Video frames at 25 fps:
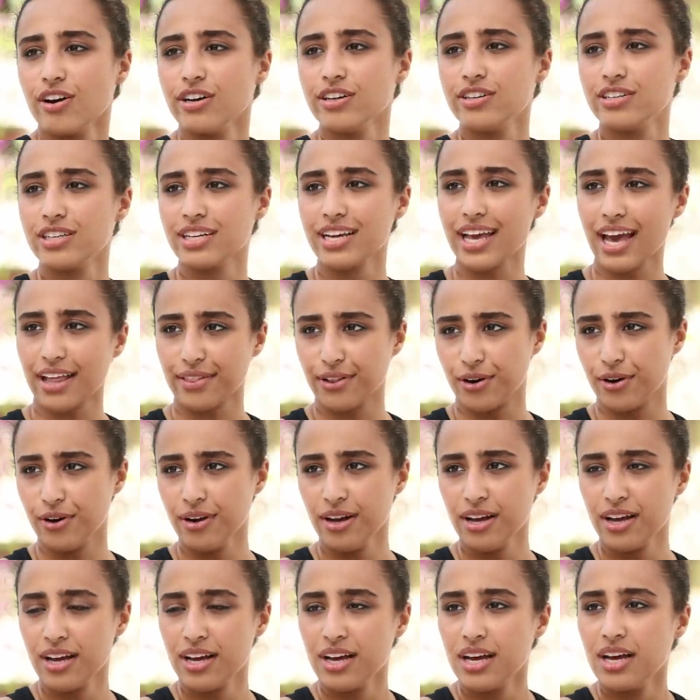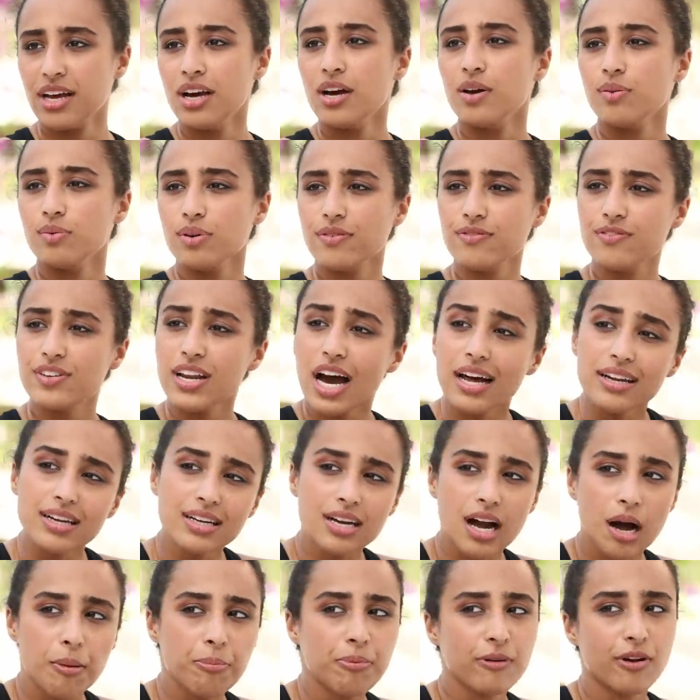learned together. We've
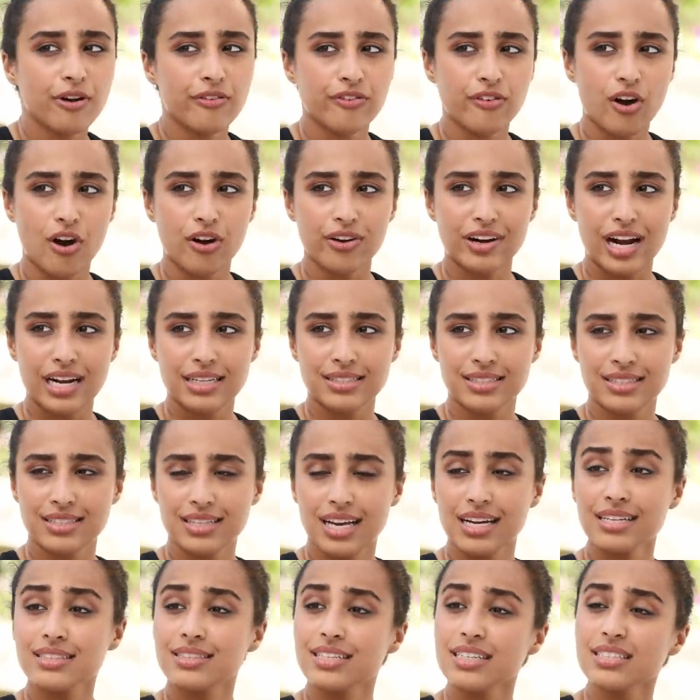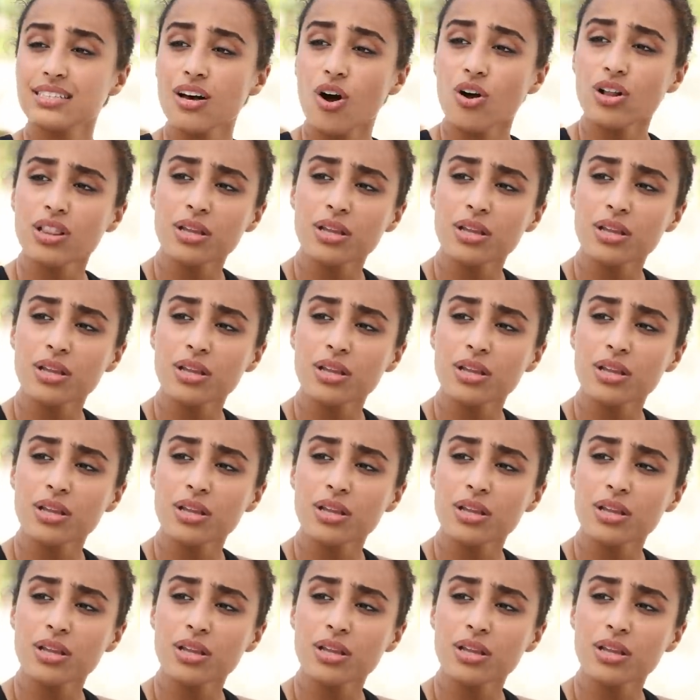done a couple of core exercises. These are